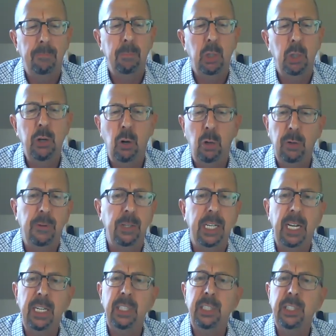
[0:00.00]

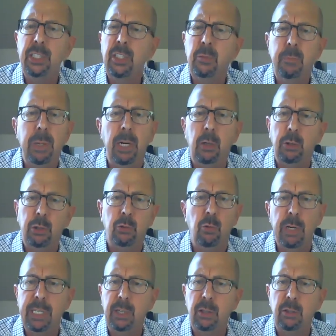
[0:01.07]
notifications, bells,
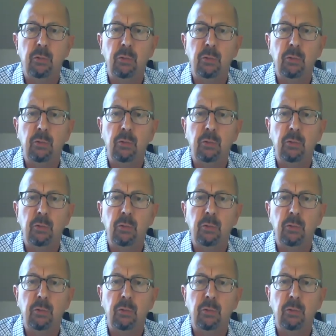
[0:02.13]
ringers,